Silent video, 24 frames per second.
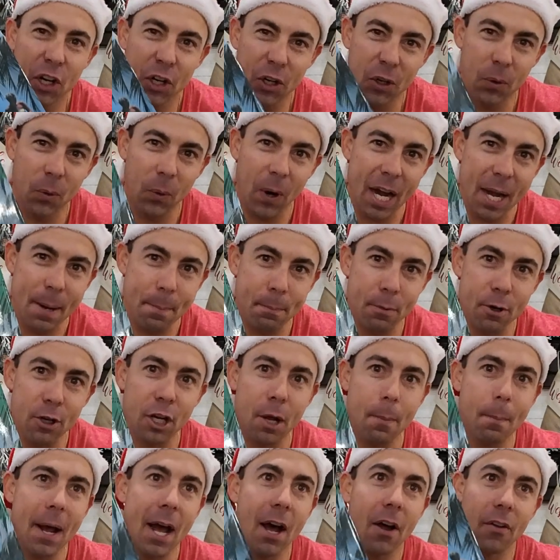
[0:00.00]
great book
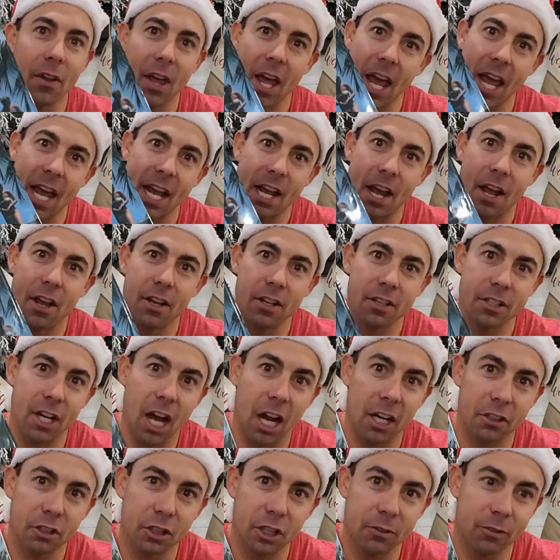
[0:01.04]
about a
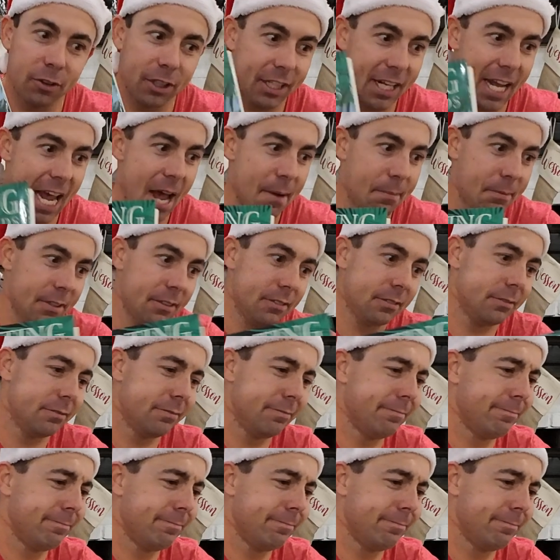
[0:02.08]
yacht delivery captain.